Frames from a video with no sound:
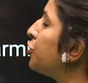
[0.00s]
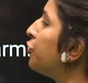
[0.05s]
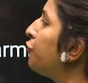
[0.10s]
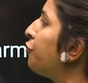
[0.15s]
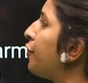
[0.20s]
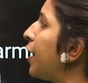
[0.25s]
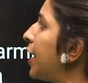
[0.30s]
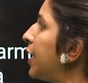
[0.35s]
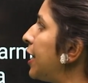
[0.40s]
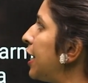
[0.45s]
of
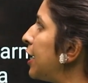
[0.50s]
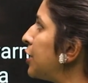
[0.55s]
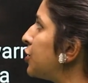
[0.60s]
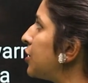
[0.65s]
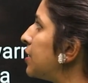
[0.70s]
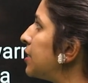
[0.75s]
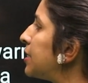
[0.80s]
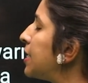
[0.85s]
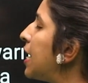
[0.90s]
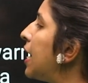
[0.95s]

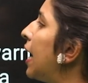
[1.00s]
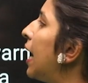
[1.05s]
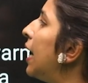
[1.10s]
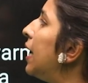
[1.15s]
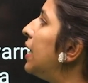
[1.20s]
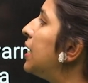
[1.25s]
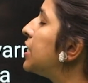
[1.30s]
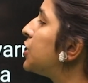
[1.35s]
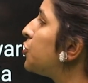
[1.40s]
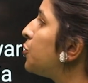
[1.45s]
variations.
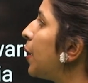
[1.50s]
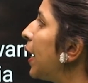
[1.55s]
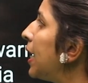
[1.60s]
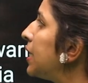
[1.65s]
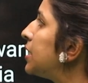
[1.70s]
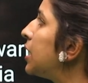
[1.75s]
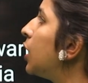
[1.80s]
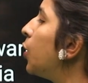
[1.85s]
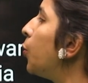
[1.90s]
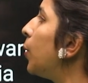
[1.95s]

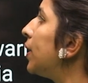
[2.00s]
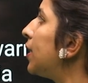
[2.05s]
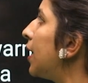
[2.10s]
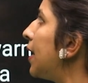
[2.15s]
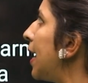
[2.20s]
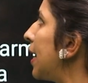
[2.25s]
Illustrate with an